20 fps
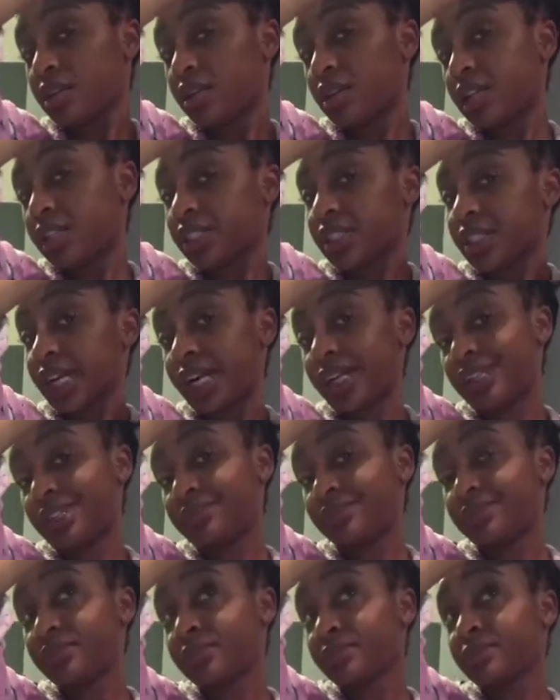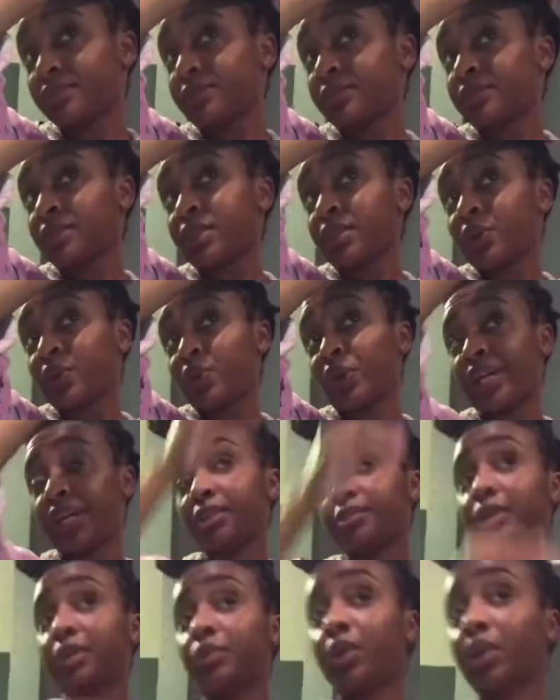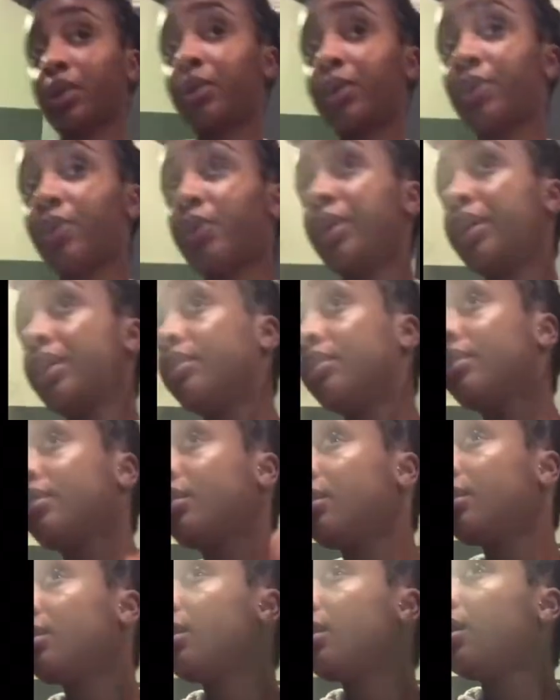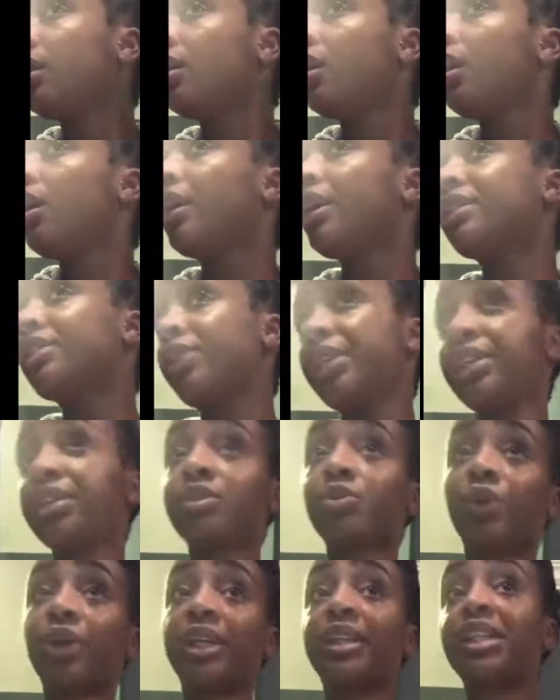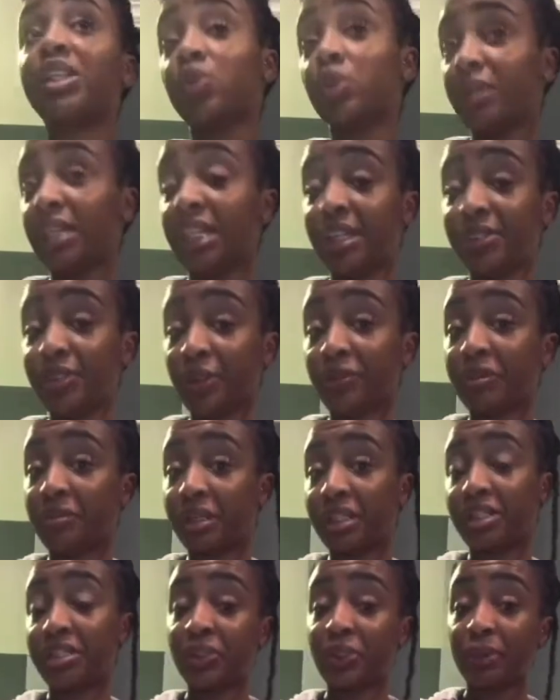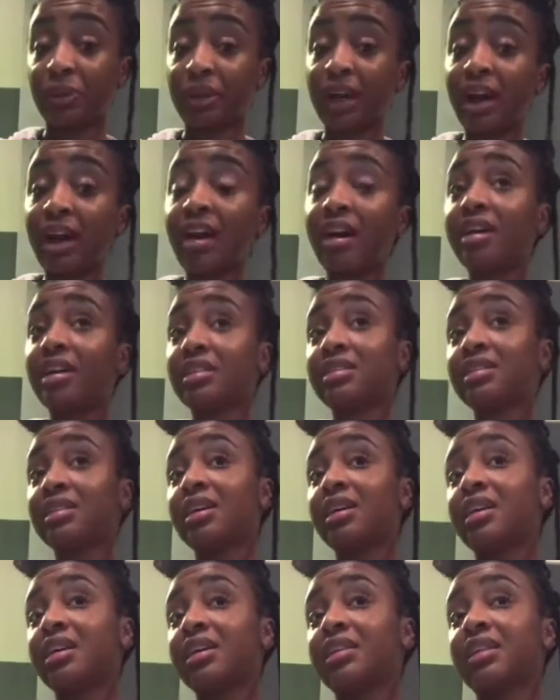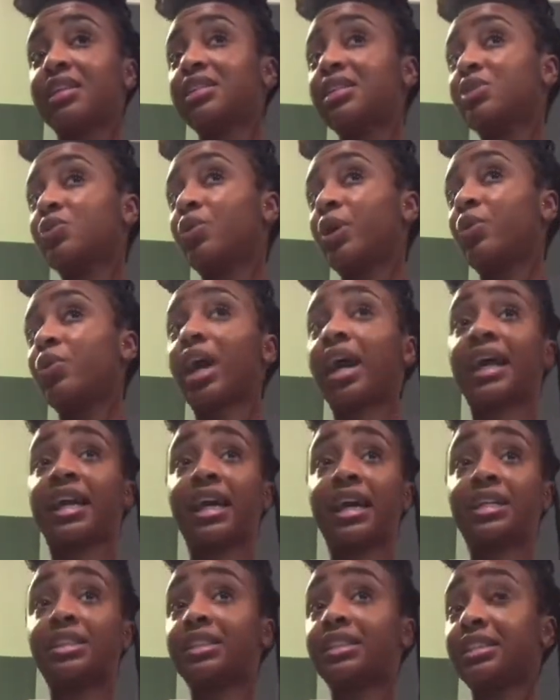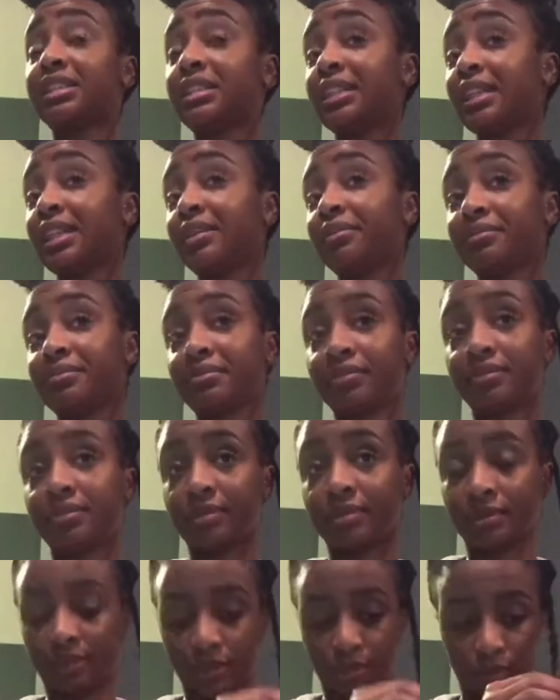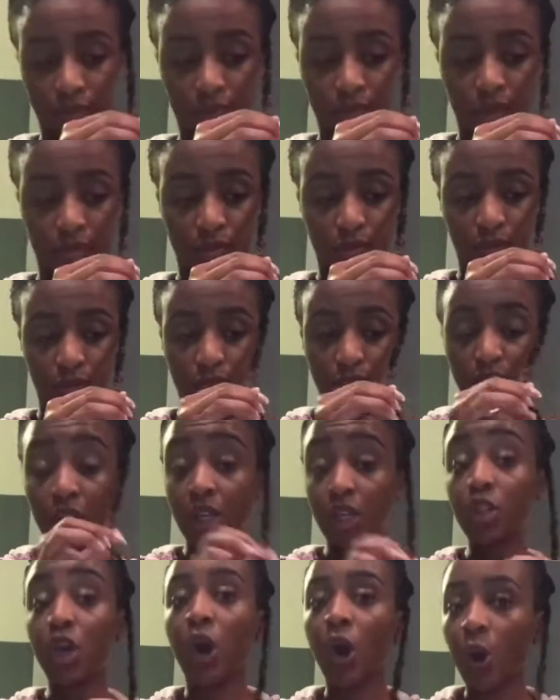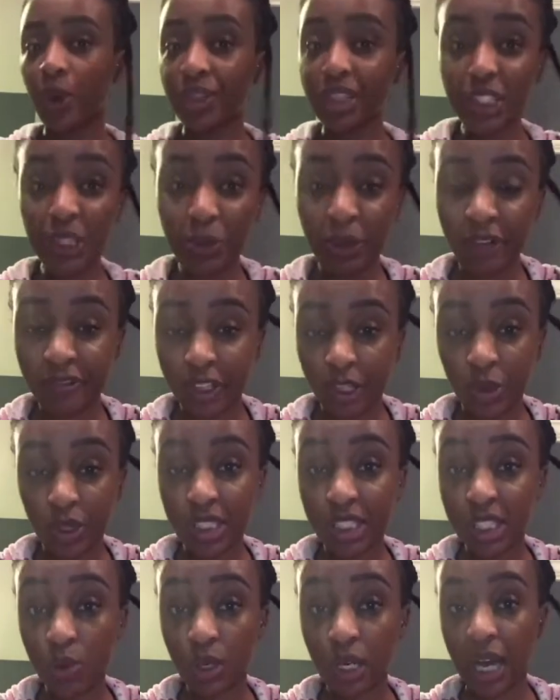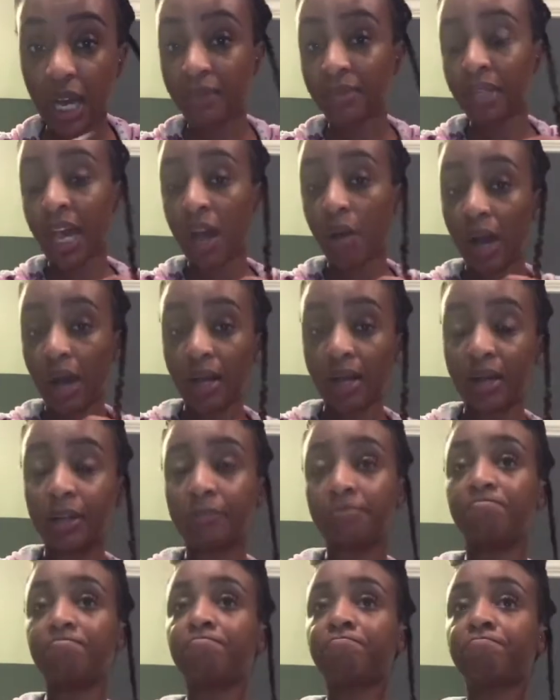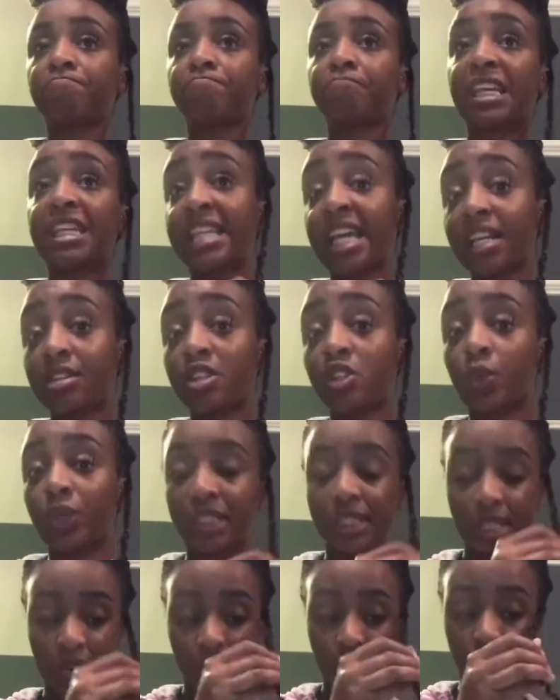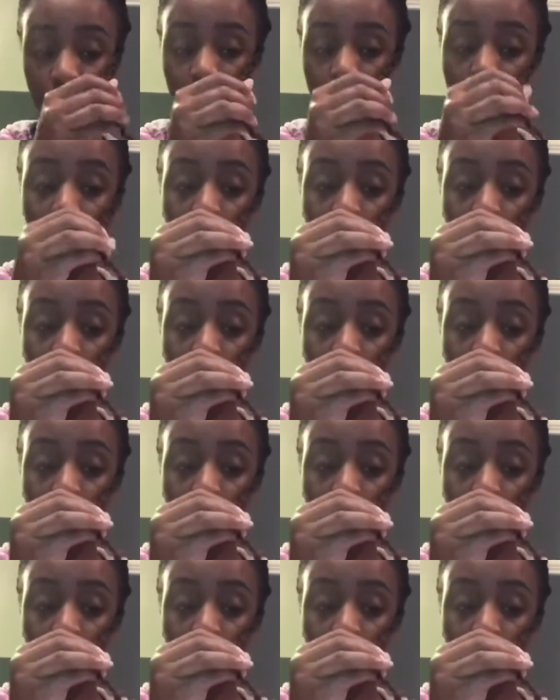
I just kind of randomly work with one. Okay, so here's one. This will be easier for me to do because this is one where I can actually see. So, and this is perfect. You can see how I take the twist down.